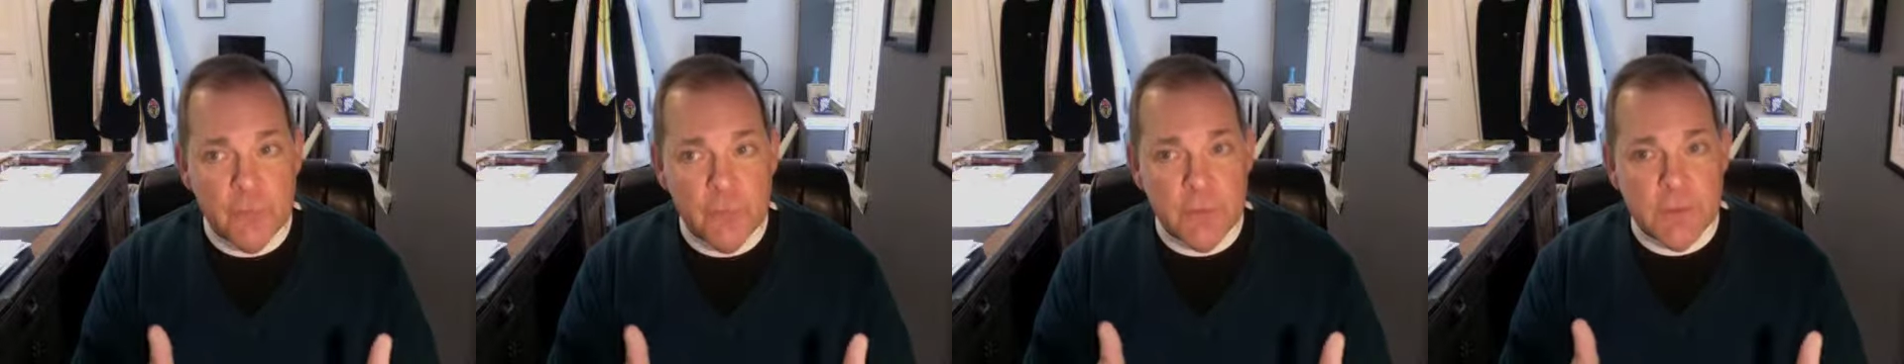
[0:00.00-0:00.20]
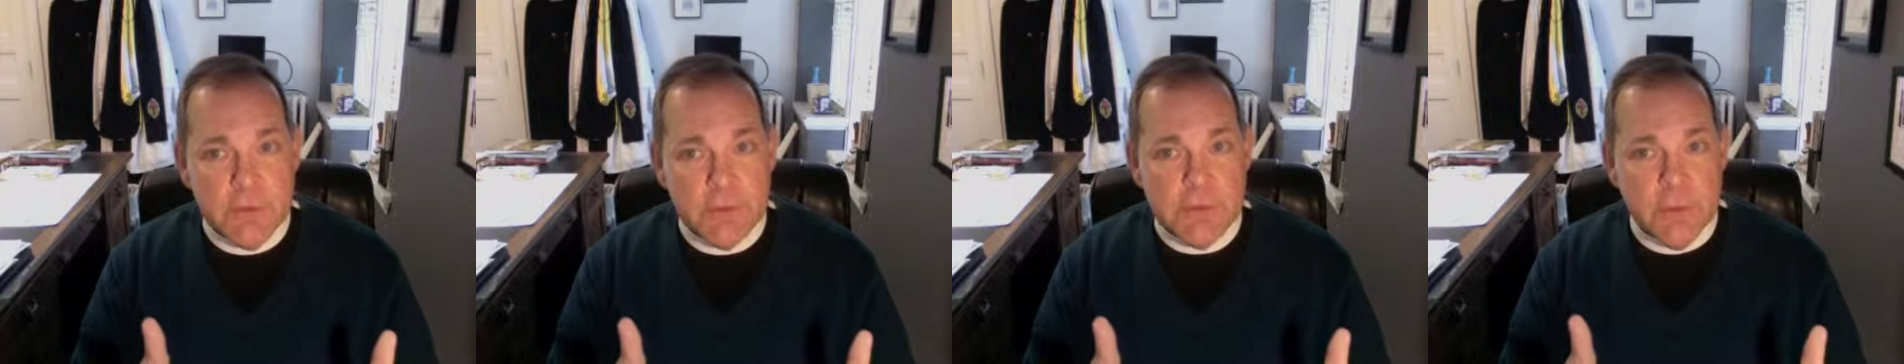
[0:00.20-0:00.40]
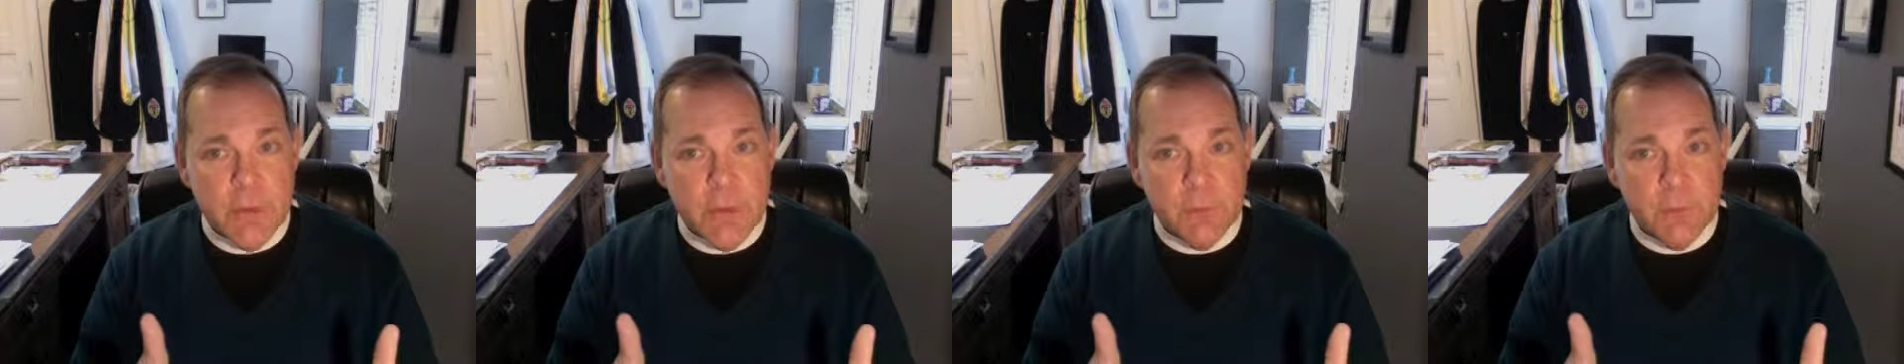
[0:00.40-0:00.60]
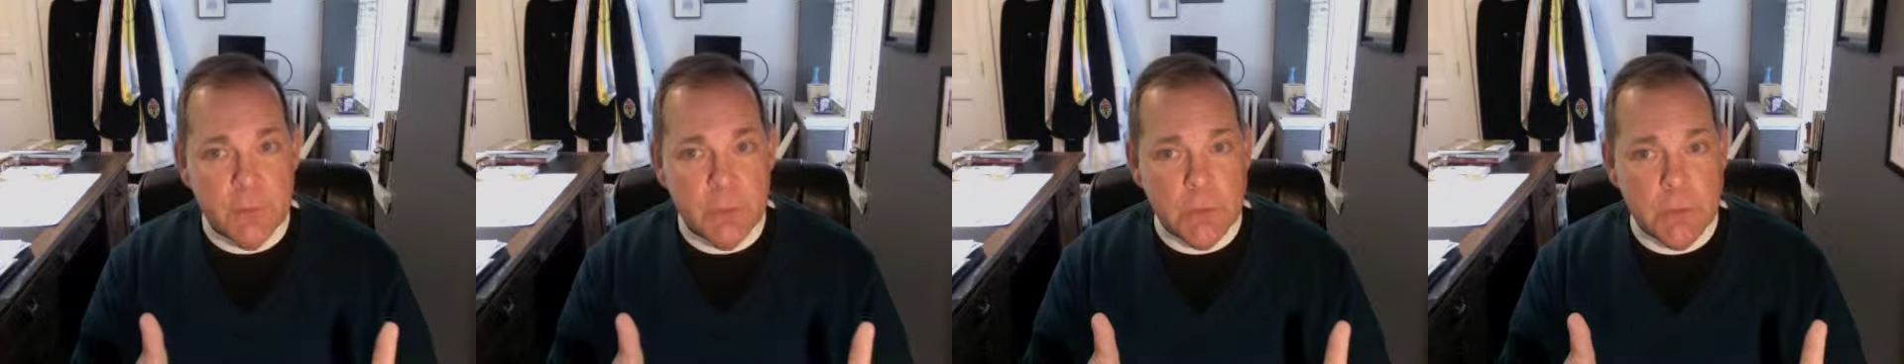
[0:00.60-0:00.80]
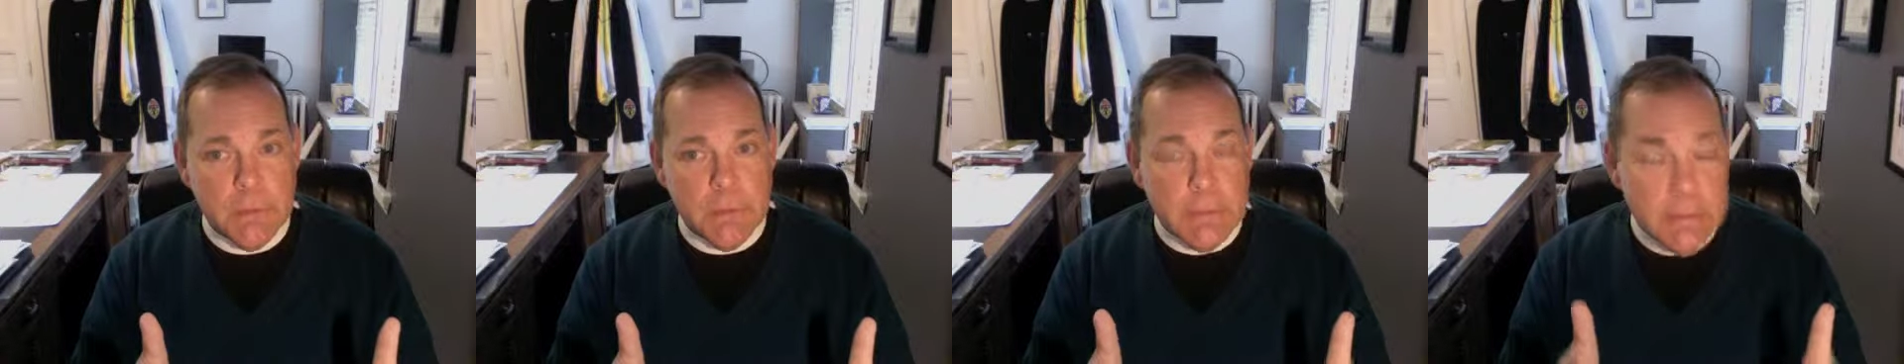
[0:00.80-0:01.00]
for
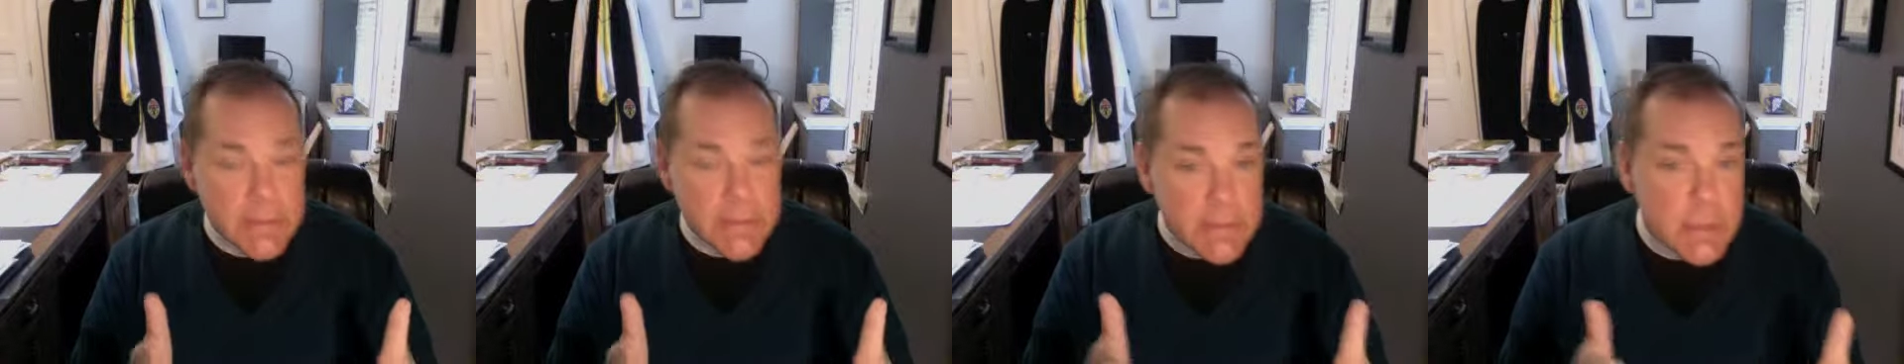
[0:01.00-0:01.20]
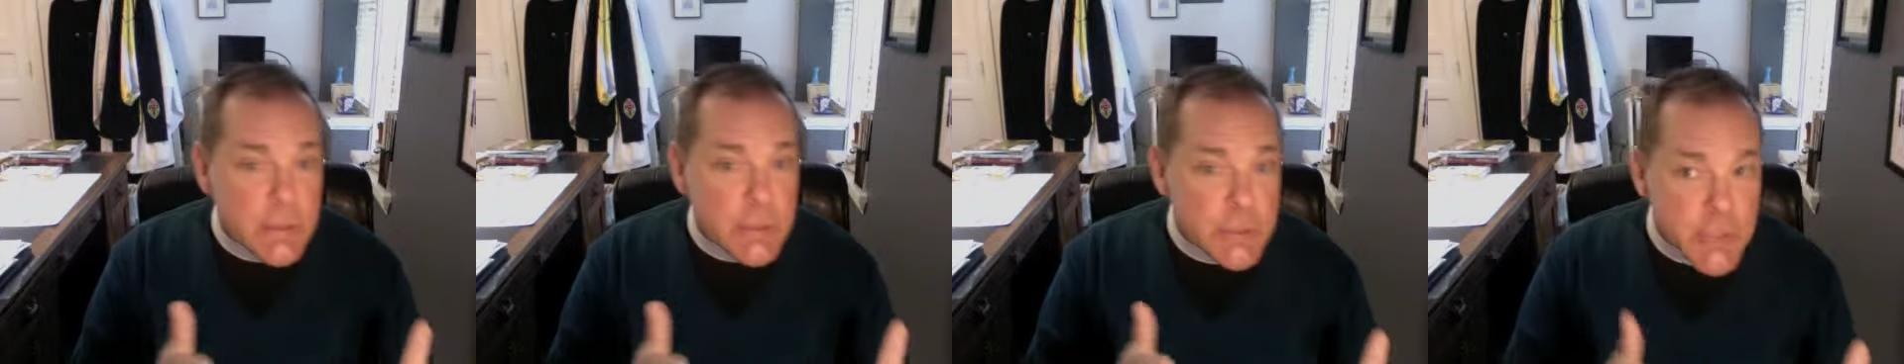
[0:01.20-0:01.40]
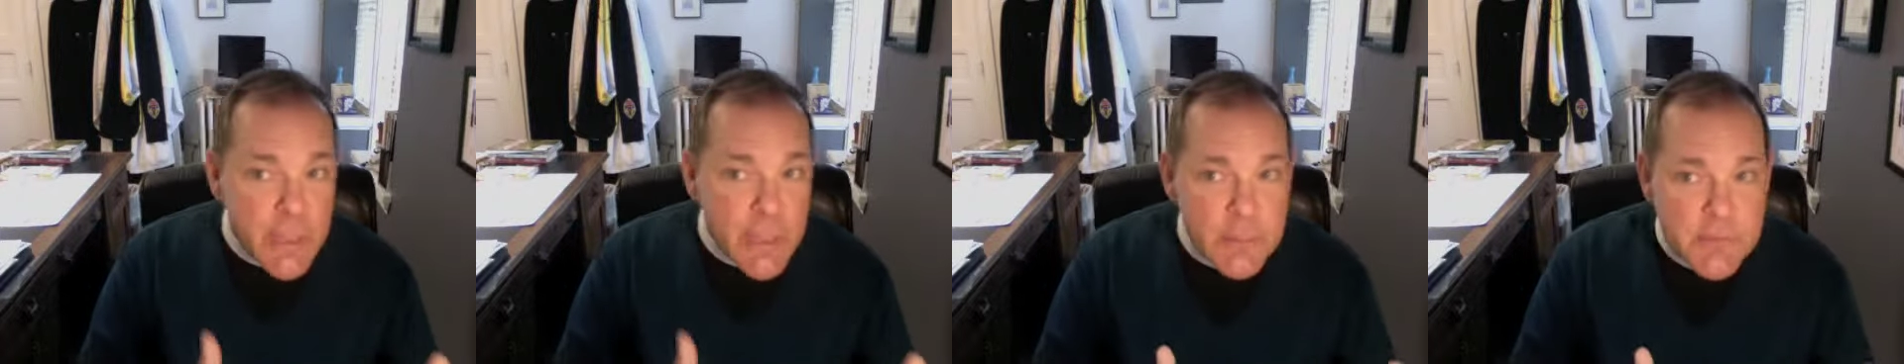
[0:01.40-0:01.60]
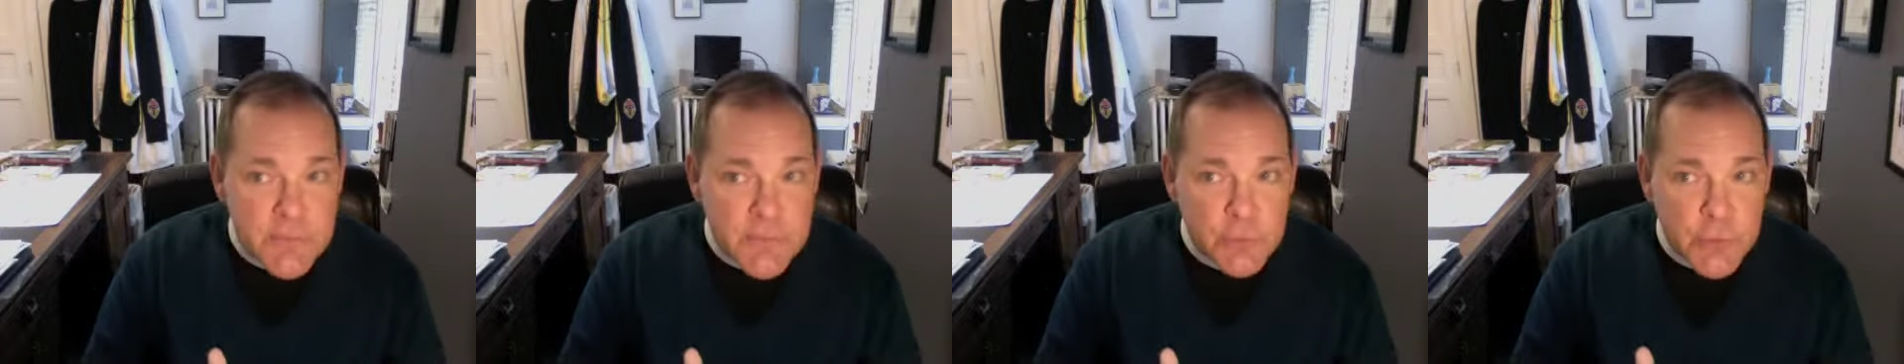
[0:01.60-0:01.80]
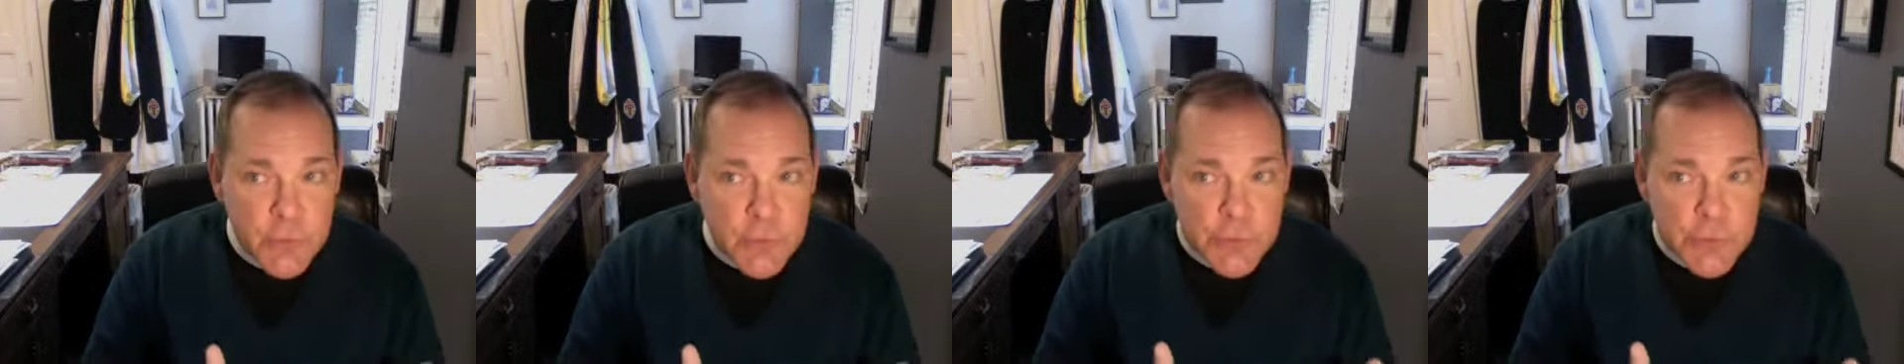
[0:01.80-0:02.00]
example, and the King James
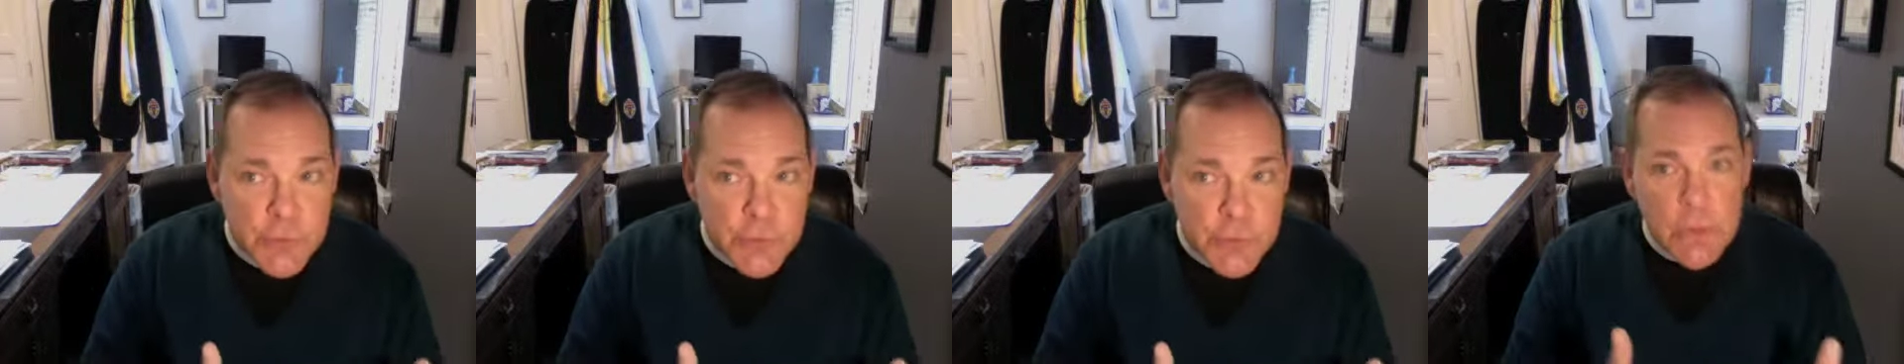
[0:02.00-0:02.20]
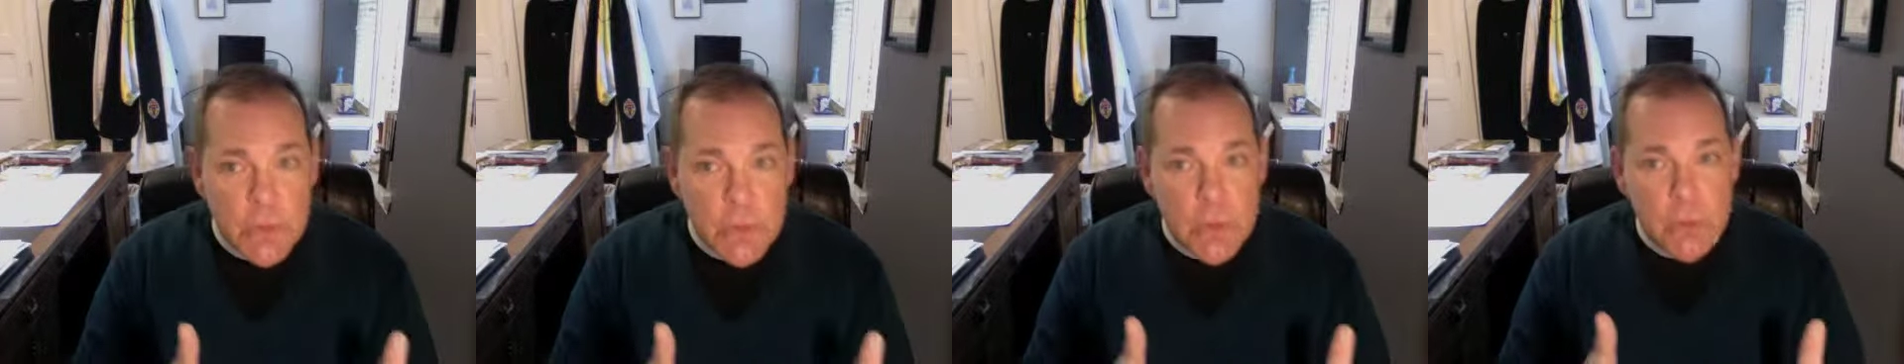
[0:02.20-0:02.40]
Version